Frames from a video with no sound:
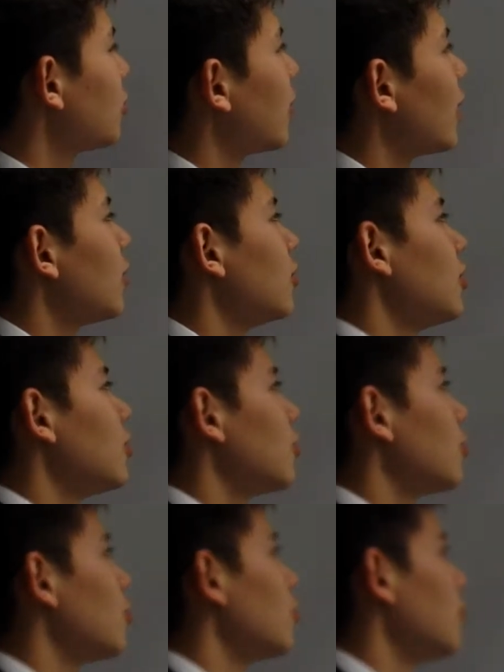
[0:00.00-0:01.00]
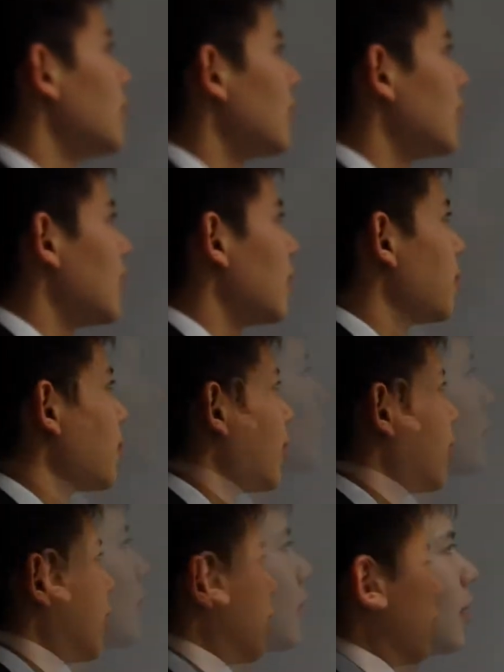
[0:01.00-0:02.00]
energy stored within them.
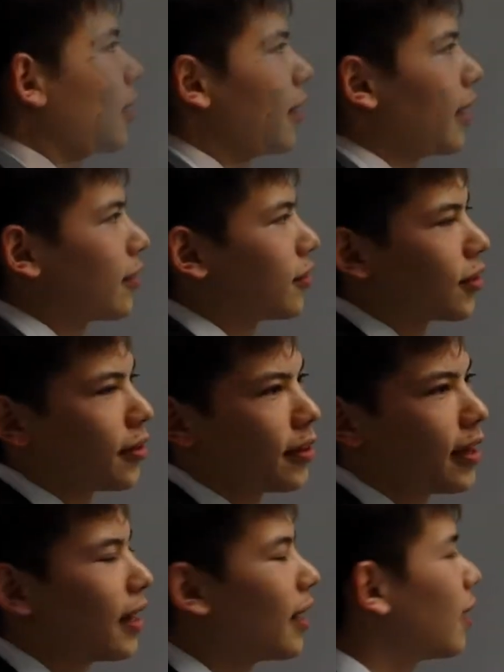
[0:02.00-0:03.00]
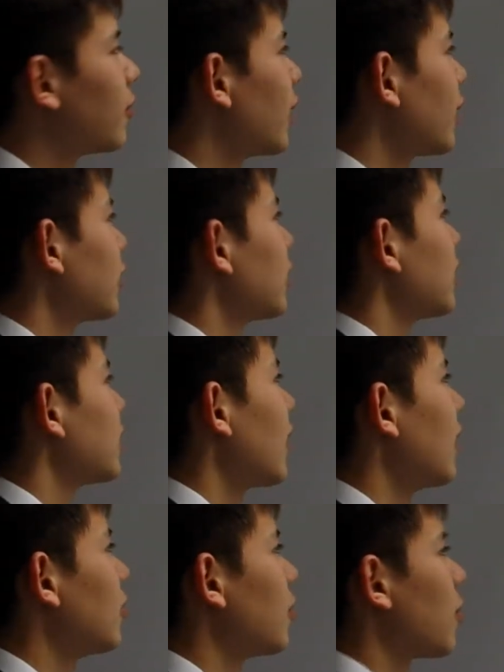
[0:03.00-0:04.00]
Alright, so a reaction
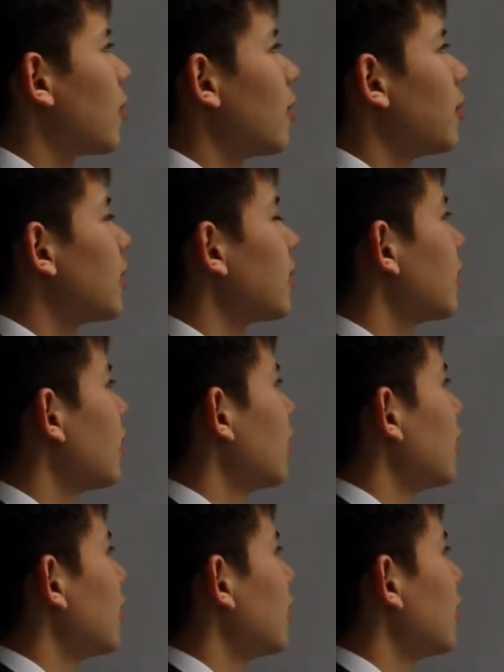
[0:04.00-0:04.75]
is endothermic